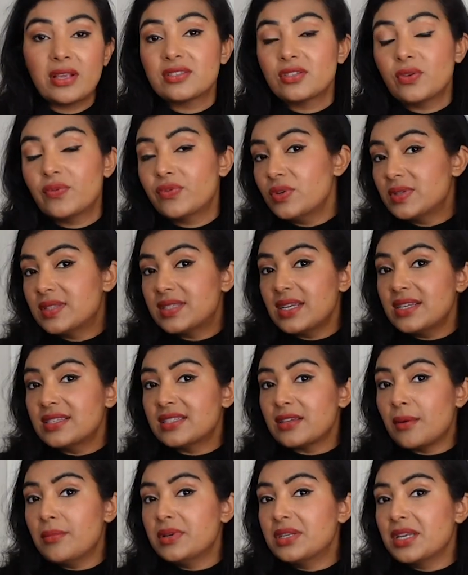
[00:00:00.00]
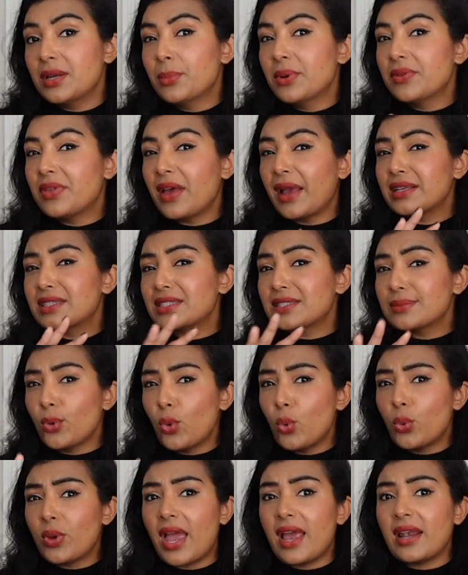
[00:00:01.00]
So if you see somebody with a
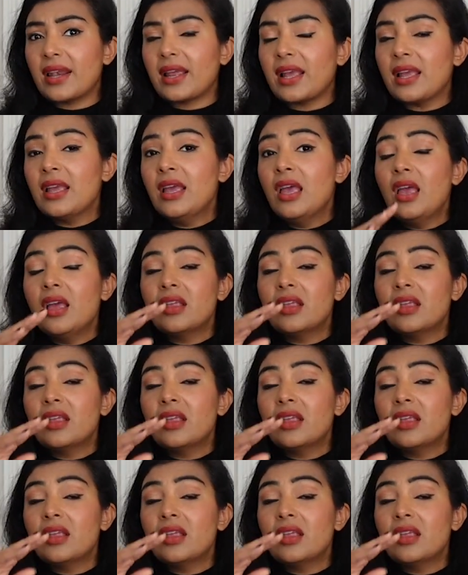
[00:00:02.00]
small Kelly,